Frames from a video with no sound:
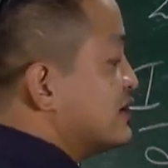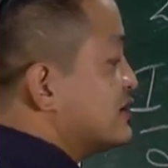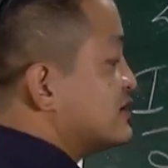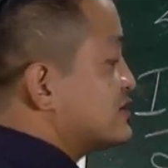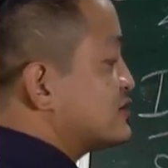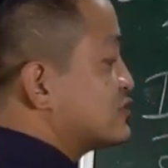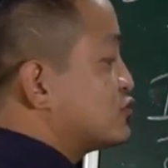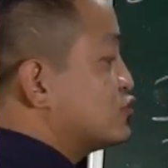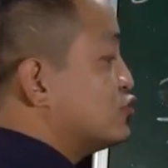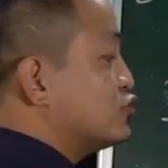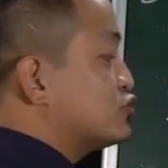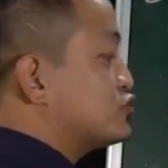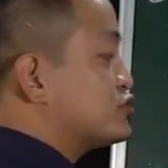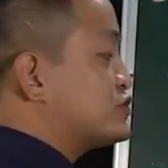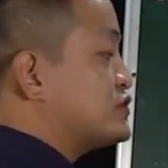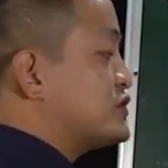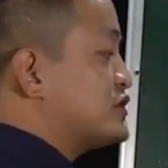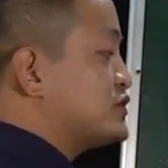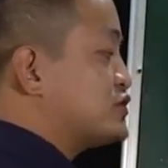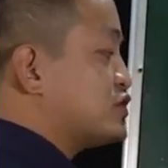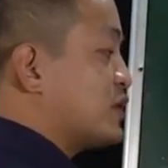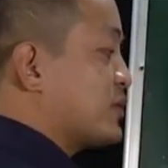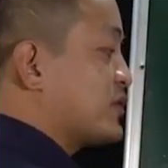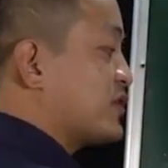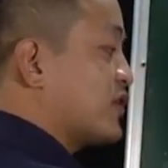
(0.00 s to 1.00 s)
These
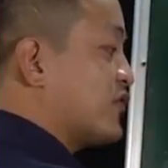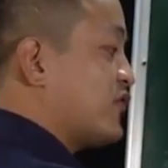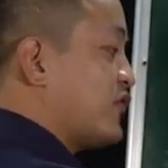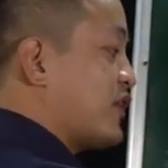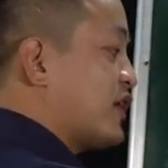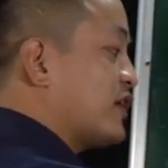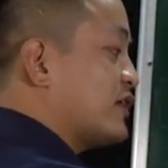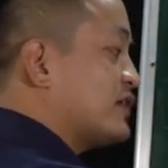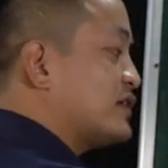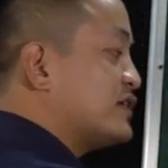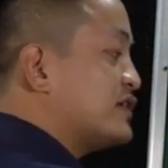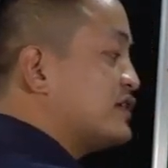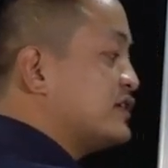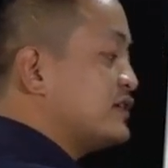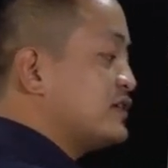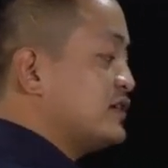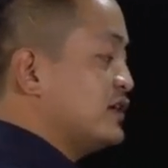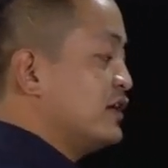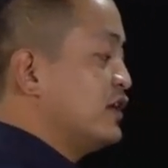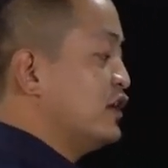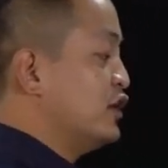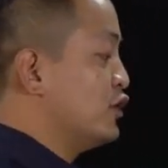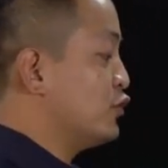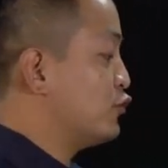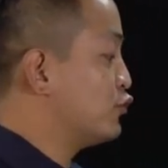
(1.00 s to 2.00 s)
2-3 drops of
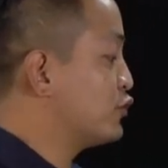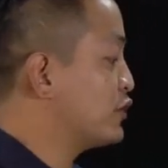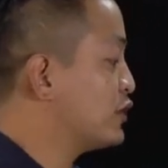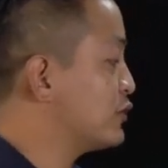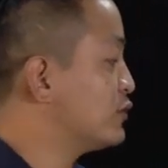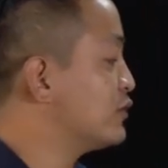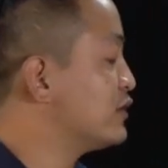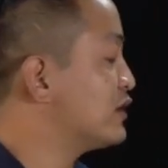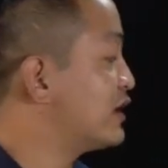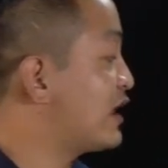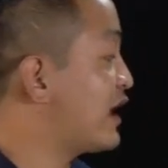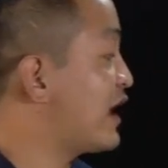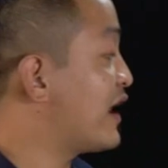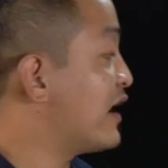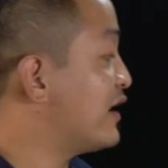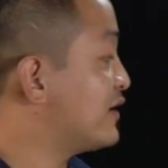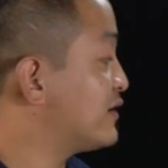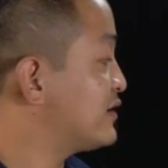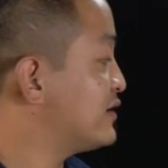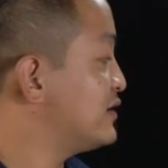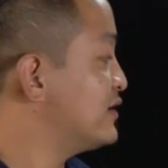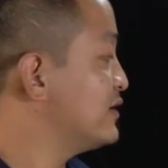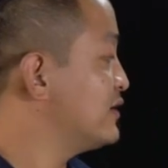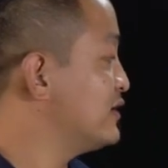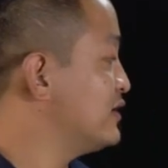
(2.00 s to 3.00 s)
iodine, we will
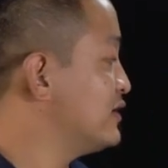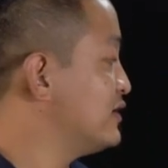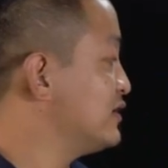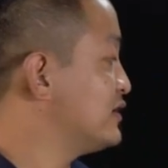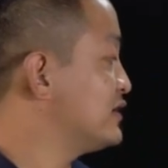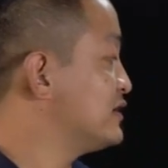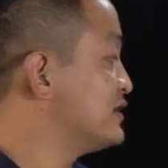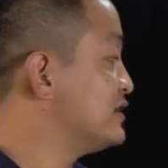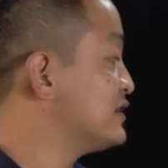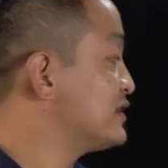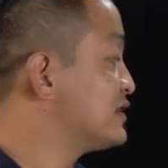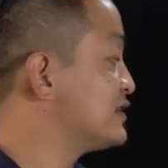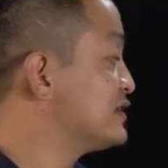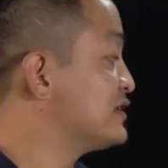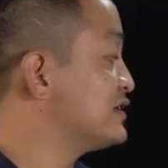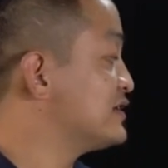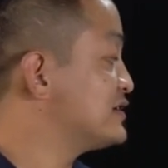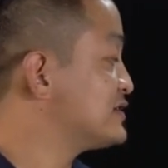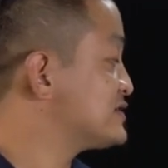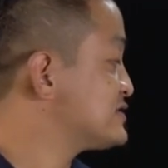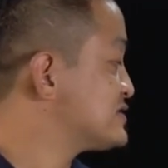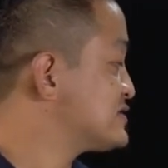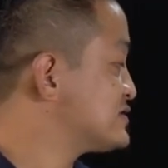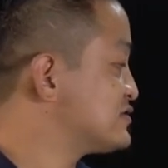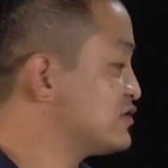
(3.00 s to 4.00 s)
add in
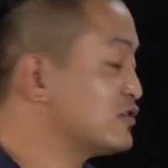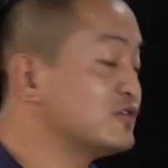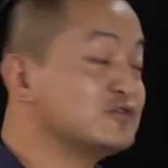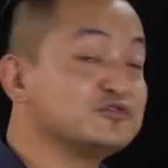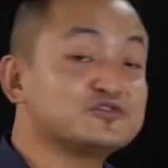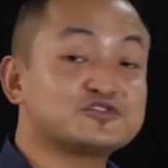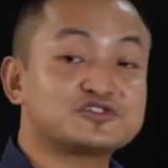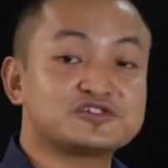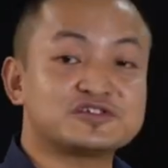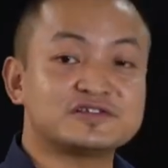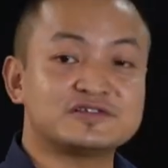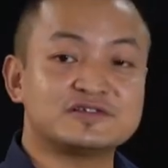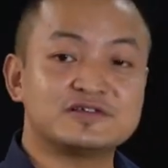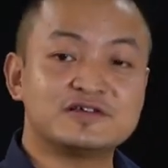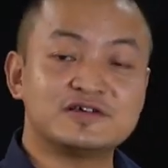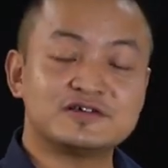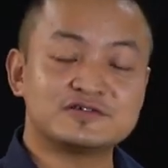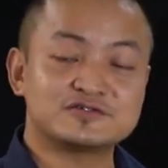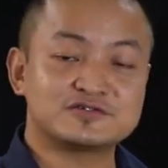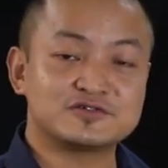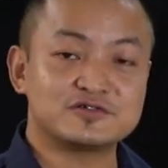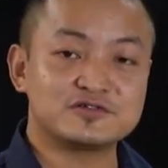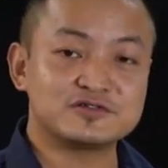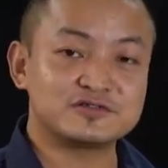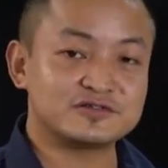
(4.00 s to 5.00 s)
this solution.
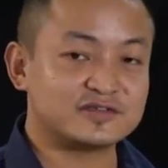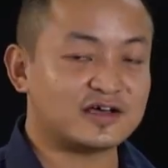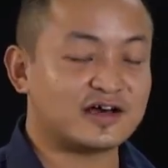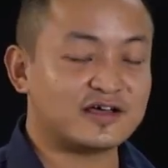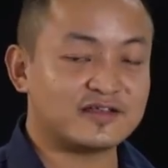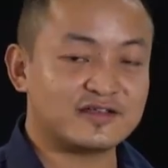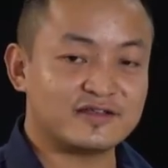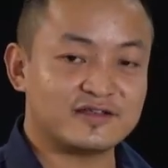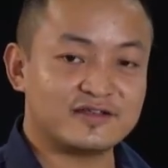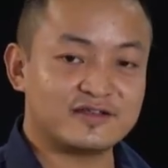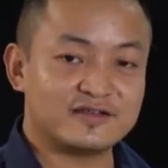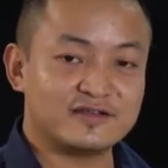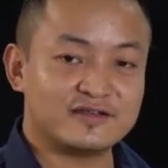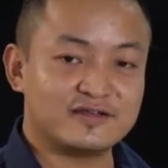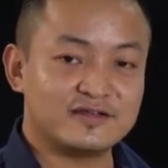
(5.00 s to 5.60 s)
So done.